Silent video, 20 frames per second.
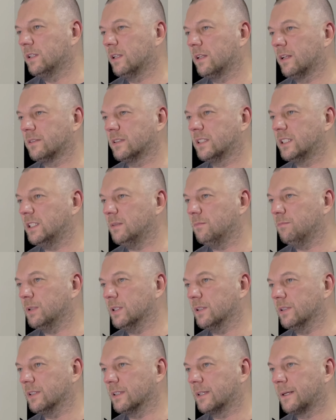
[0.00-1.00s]
another team
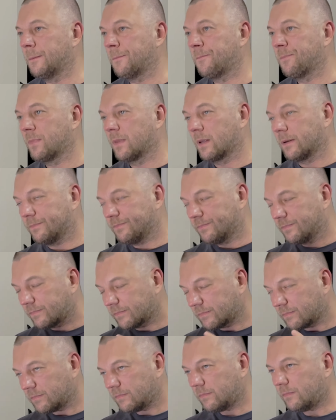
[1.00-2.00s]
building.
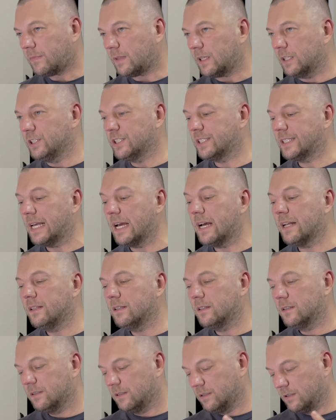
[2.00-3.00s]
Instead,
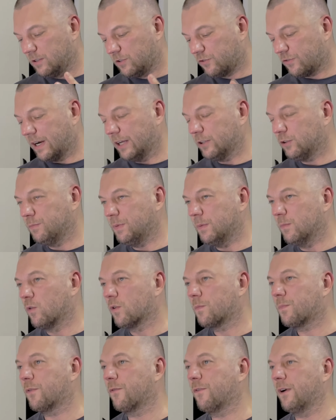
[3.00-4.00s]
try to be more
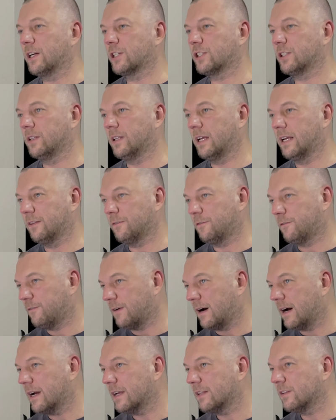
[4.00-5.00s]
professional and
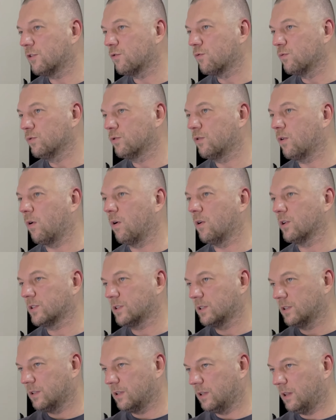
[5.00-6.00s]
find the root cause,
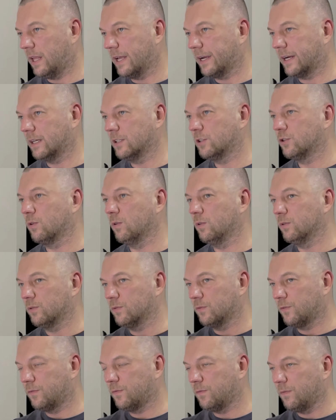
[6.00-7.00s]
like I told you.
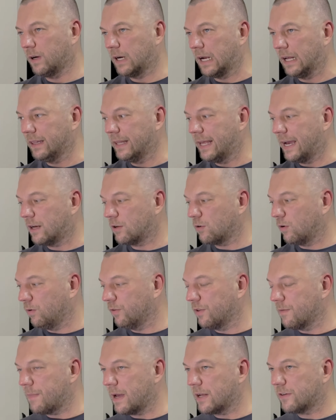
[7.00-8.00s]
Collect all the
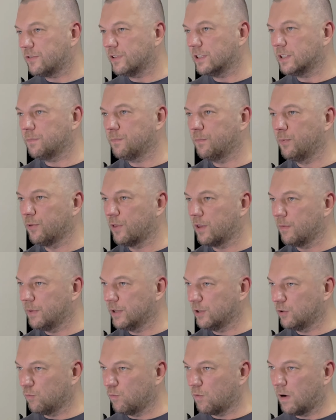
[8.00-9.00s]
metrics, put them
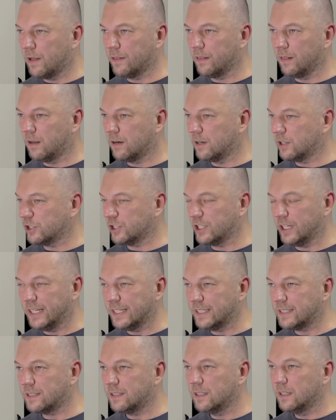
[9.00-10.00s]
into one large
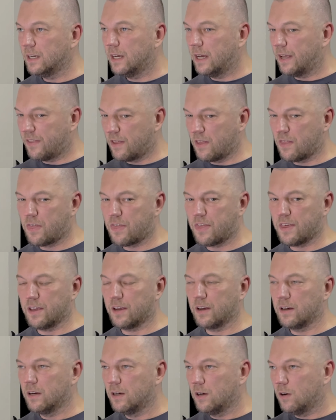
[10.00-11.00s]
list, and then
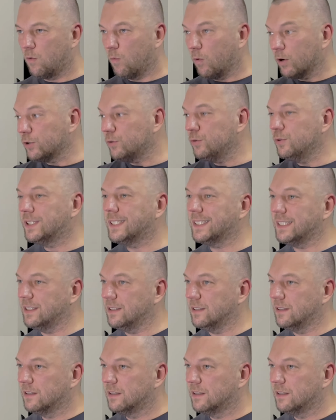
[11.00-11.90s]
think, what do you see?